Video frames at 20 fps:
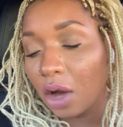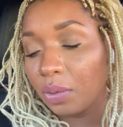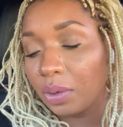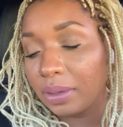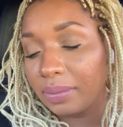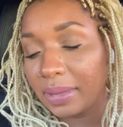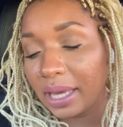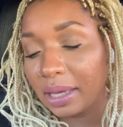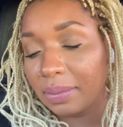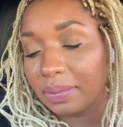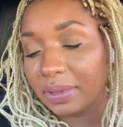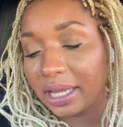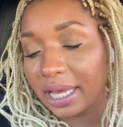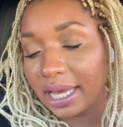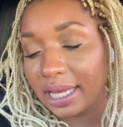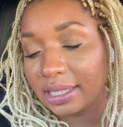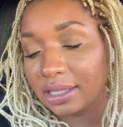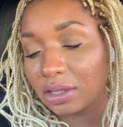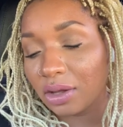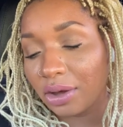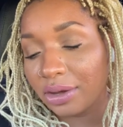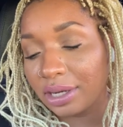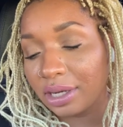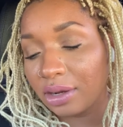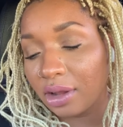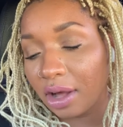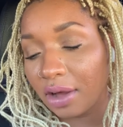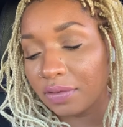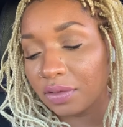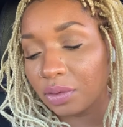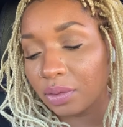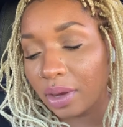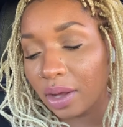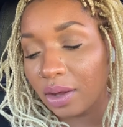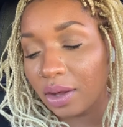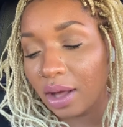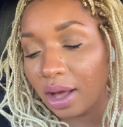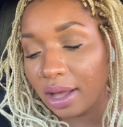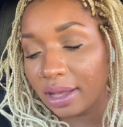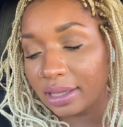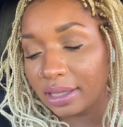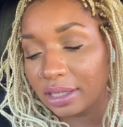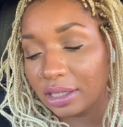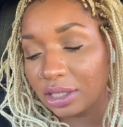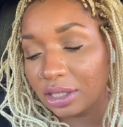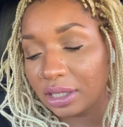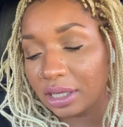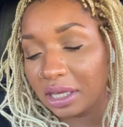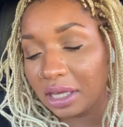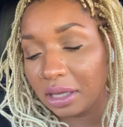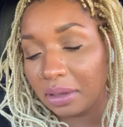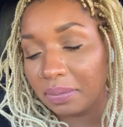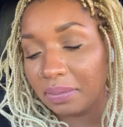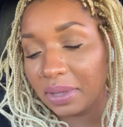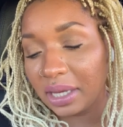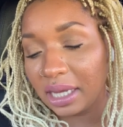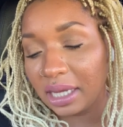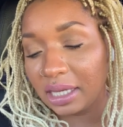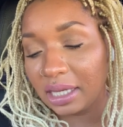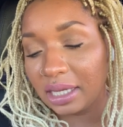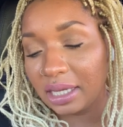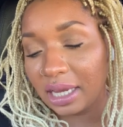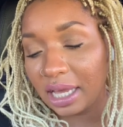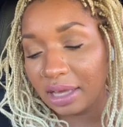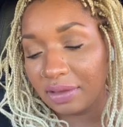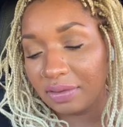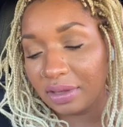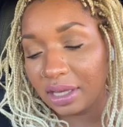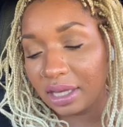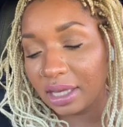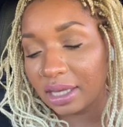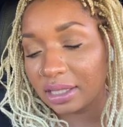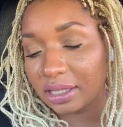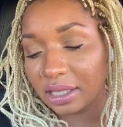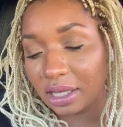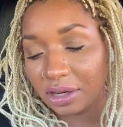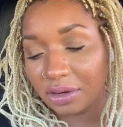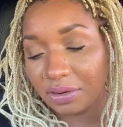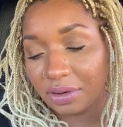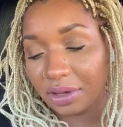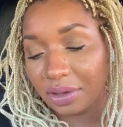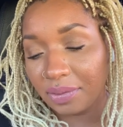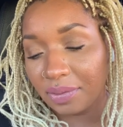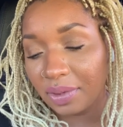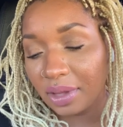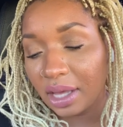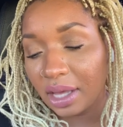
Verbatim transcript: We made plans on and off throughout college, him being in Navy, etc.